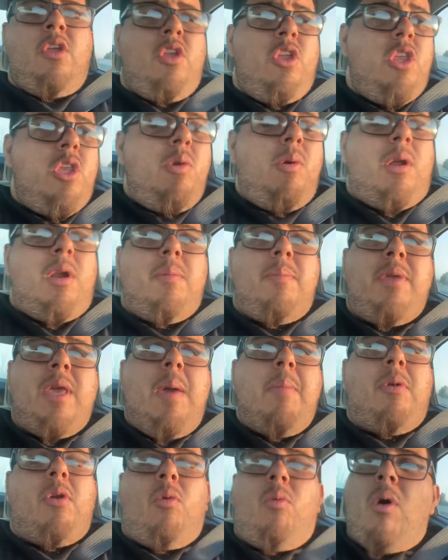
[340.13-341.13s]
you want to be
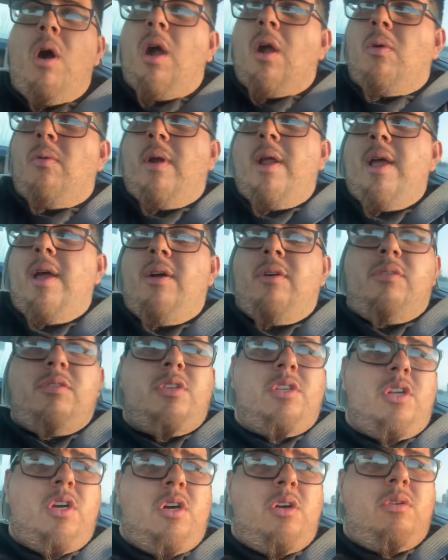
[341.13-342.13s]
able to walk around, you
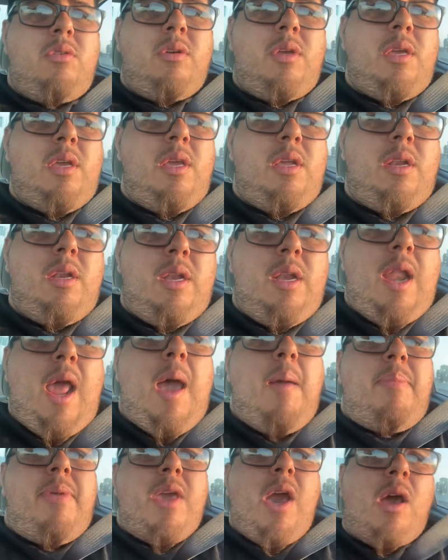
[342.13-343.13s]
know, and
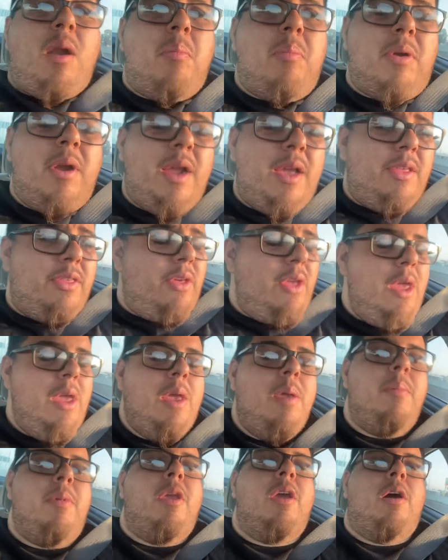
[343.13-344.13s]
not be out of breath,
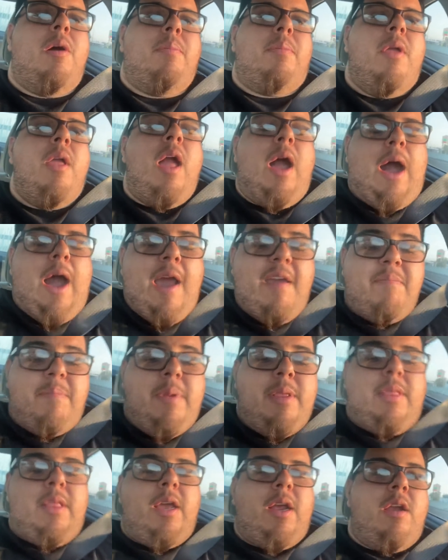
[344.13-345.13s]
hit me up. I've
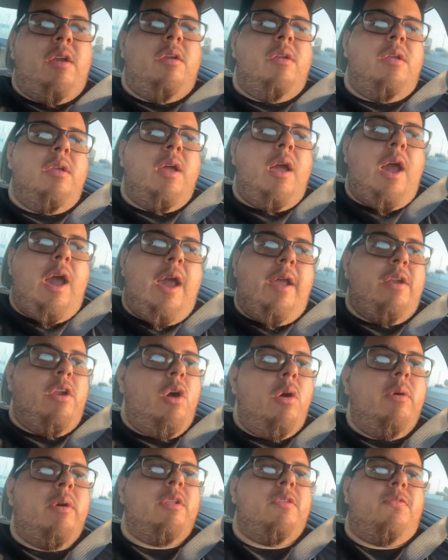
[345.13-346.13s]
been there. I
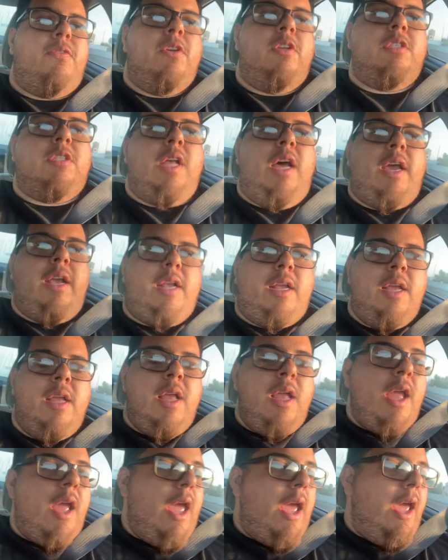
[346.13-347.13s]
know what it feels like,
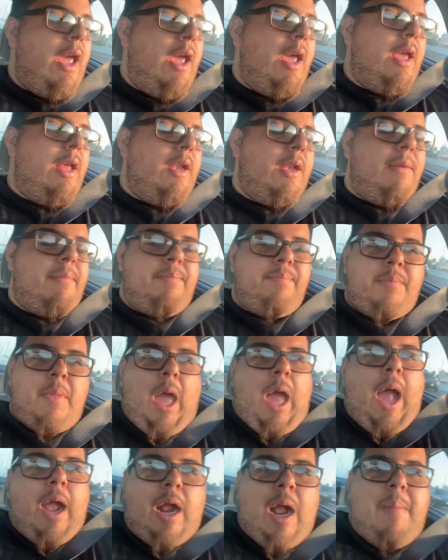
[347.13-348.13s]

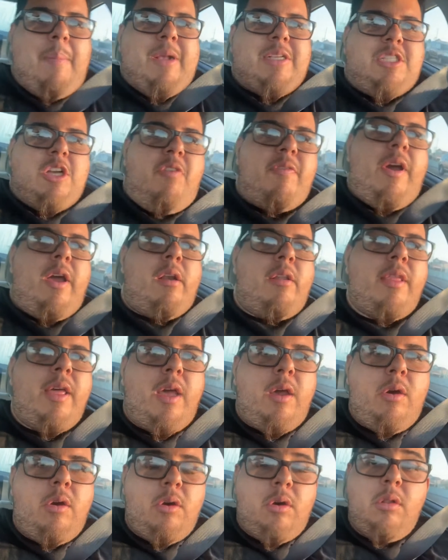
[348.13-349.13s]
and I got myself out of
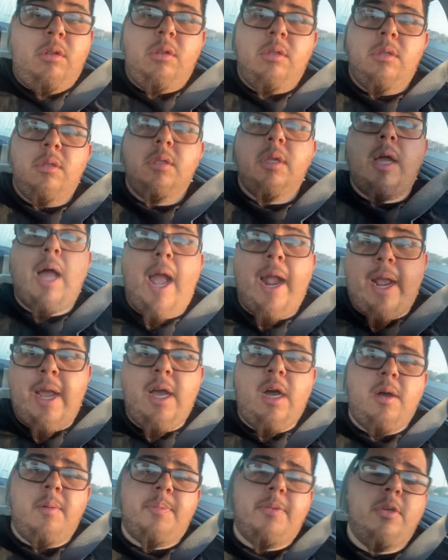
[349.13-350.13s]
that hole. I can
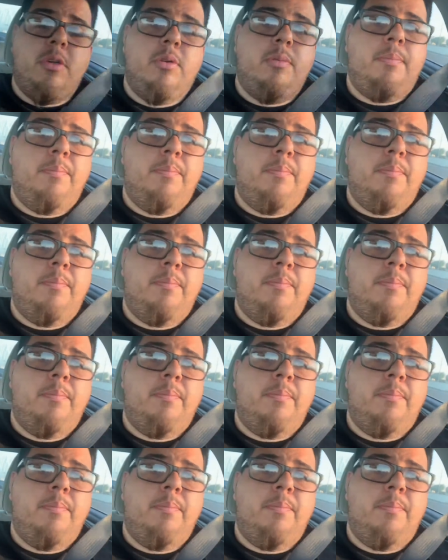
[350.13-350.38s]
help you.